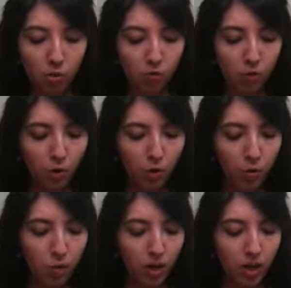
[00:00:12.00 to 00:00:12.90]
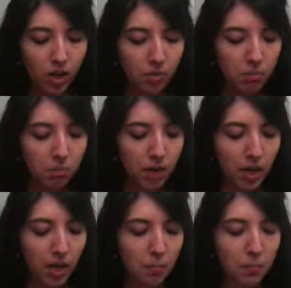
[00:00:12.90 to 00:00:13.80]
Photo Ready
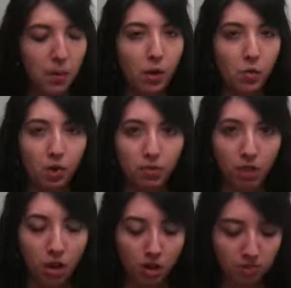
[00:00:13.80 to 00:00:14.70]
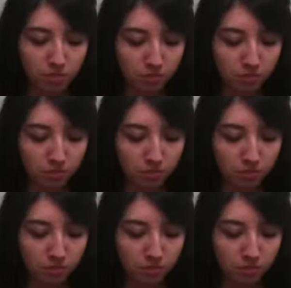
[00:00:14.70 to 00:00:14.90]
Makeup by Revlon,